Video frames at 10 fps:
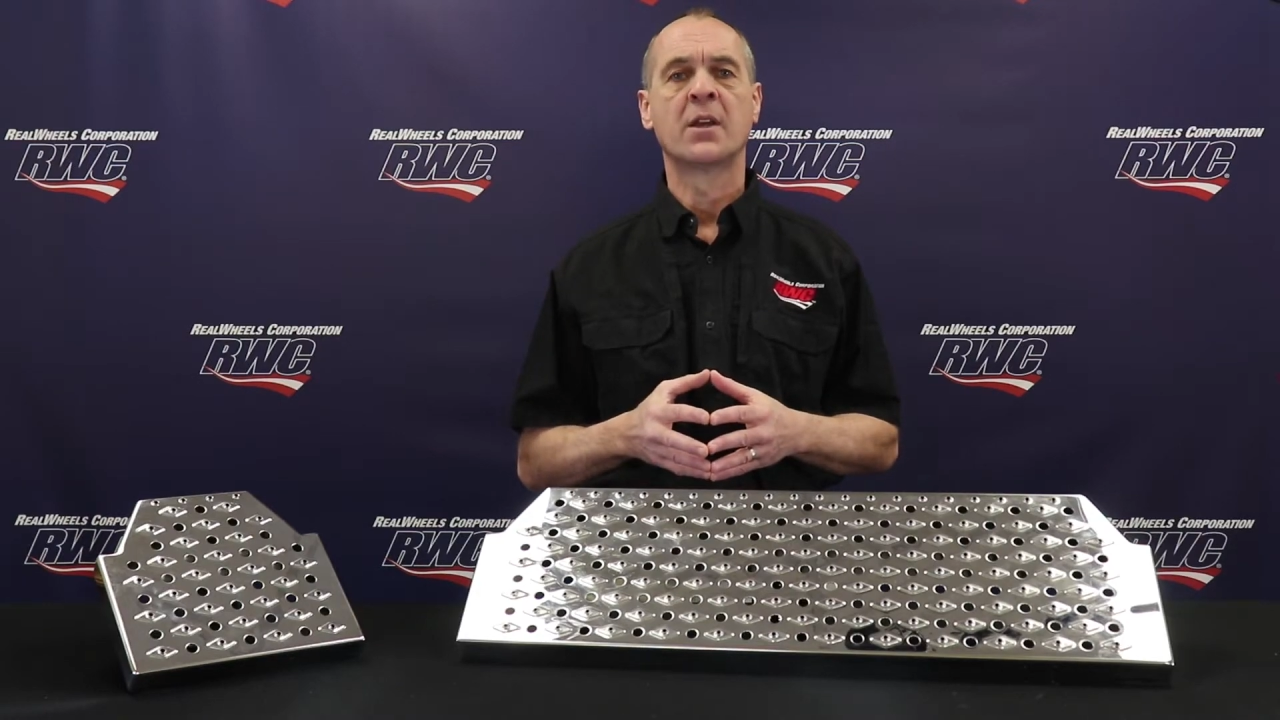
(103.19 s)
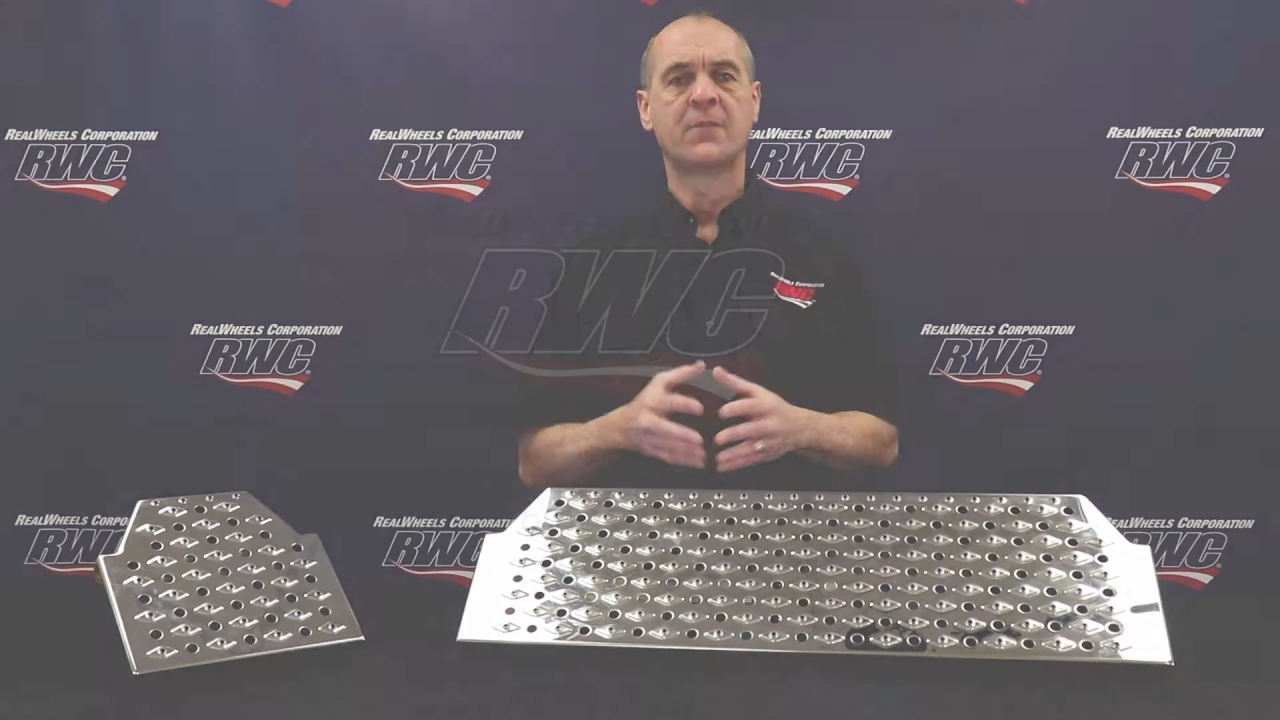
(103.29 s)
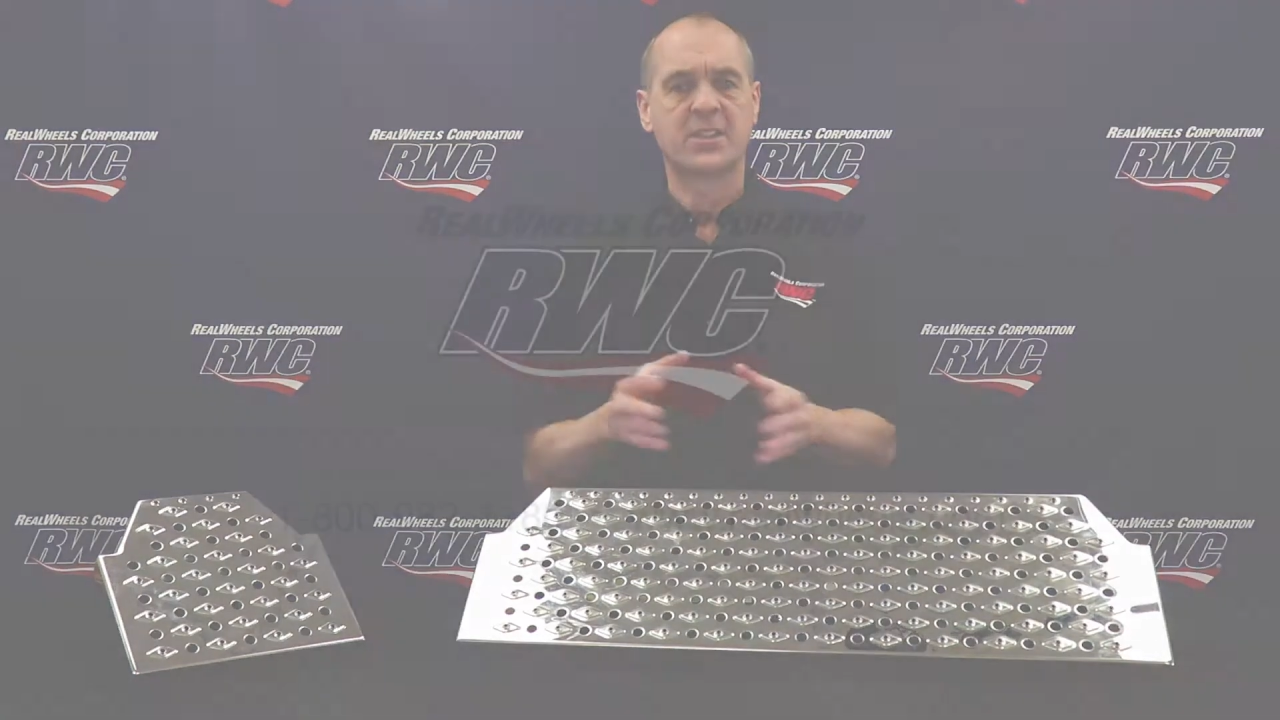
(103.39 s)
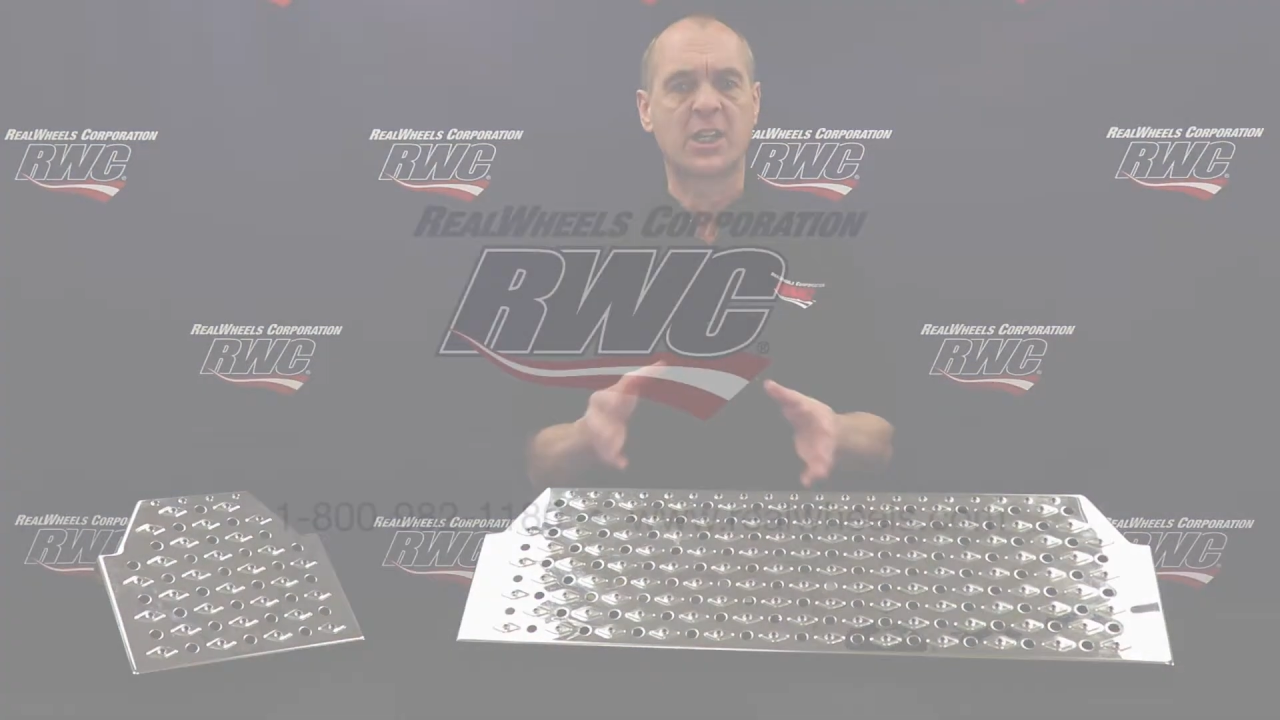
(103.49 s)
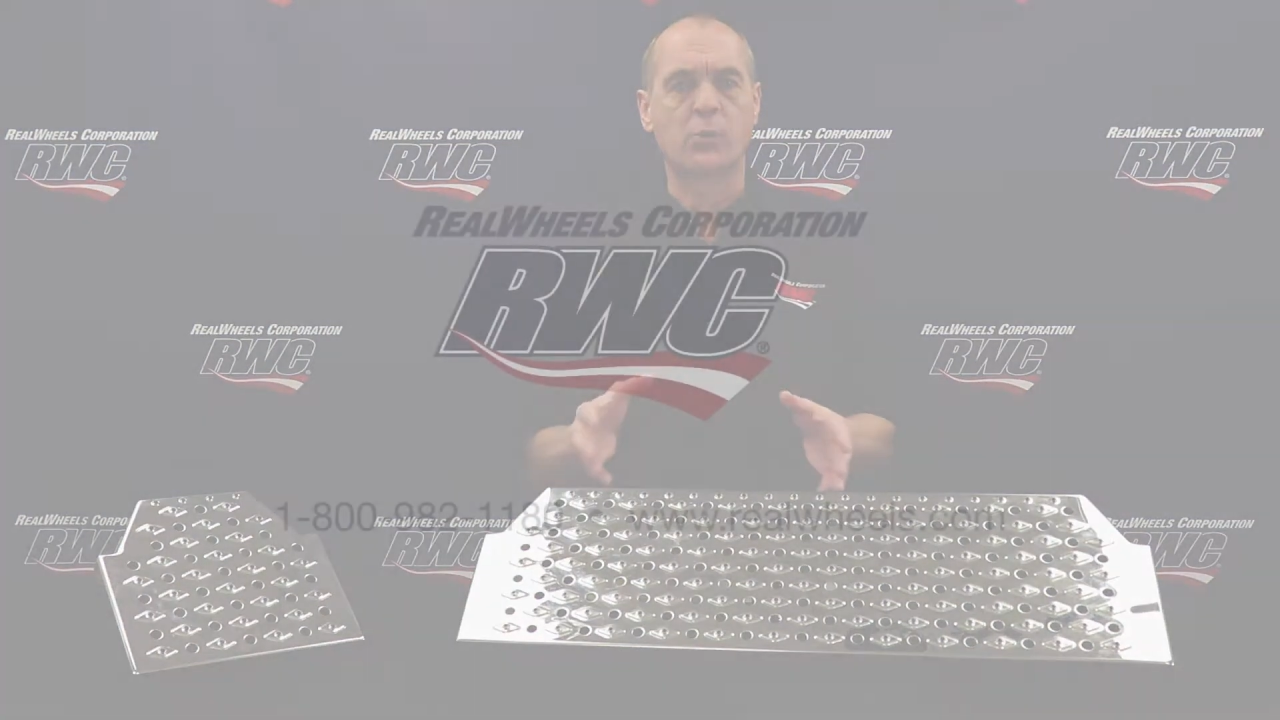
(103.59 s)

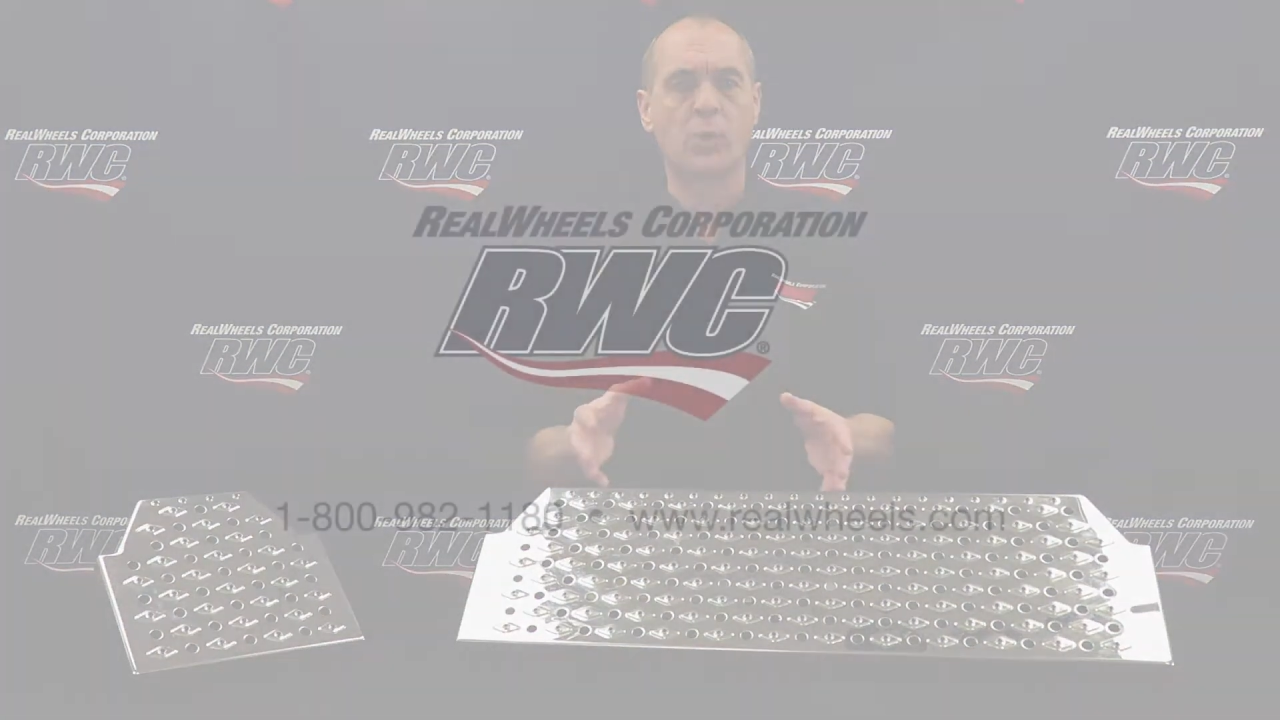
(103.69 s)
visit our